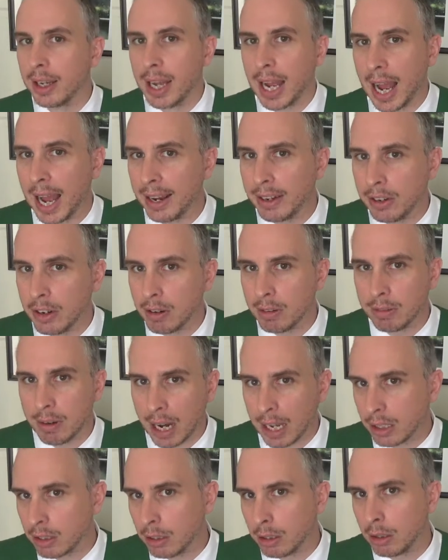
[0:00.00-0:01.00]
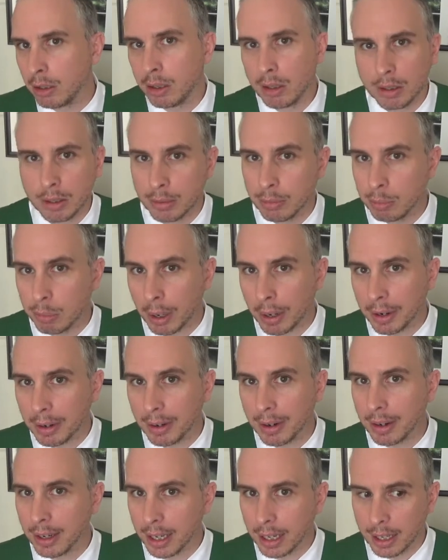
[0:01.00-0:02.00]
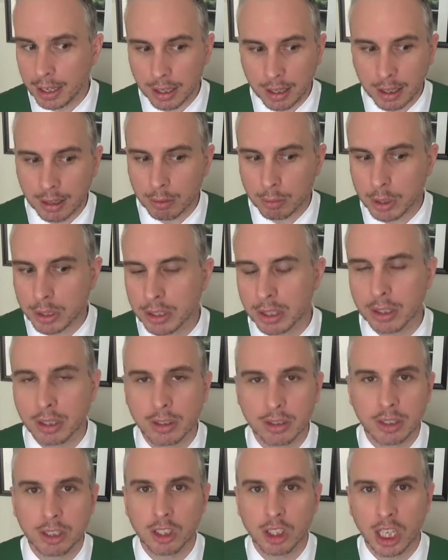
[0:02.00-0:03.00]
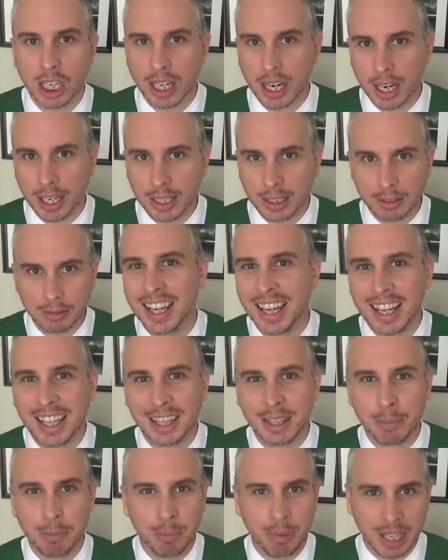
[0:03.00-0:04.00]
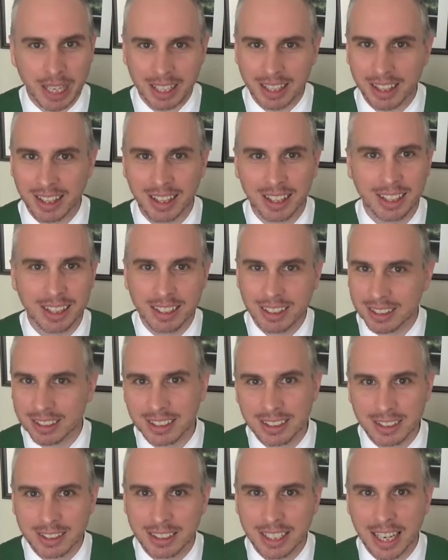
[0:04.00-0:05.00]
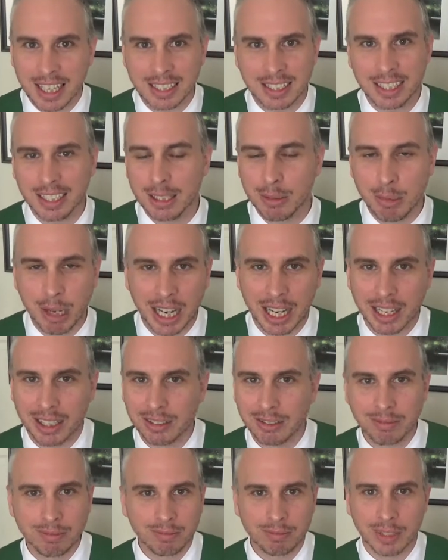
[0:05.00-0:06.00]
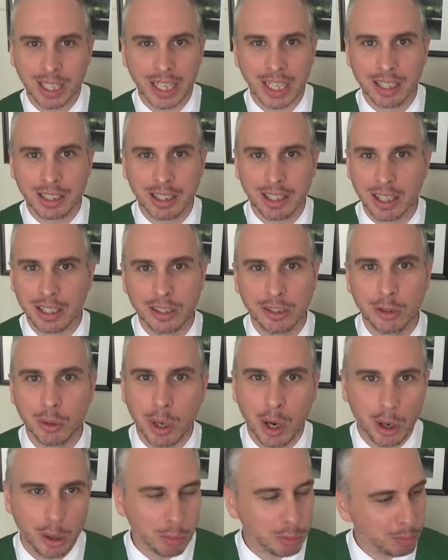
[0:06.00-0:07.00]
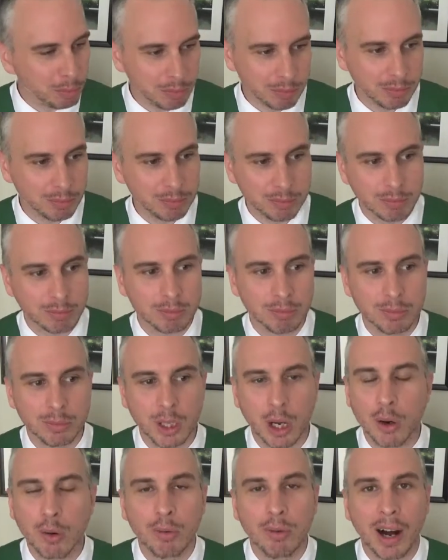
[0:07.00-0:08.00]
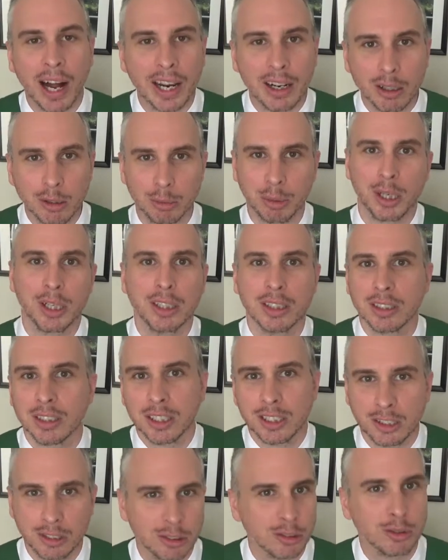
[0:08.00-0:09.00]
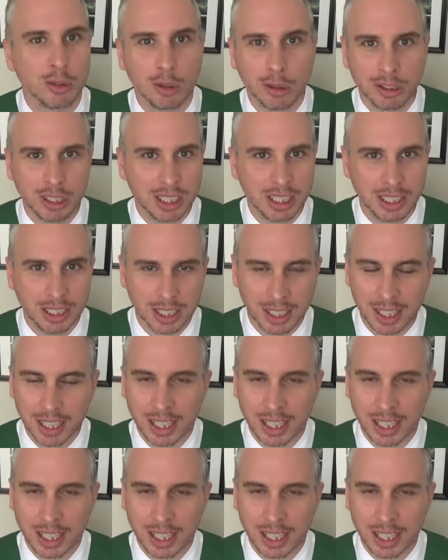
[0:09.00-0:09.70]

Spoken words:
had no vital part in Return of the Jedi. The Bith Cantina Band in A New Hope, no vital part of the story.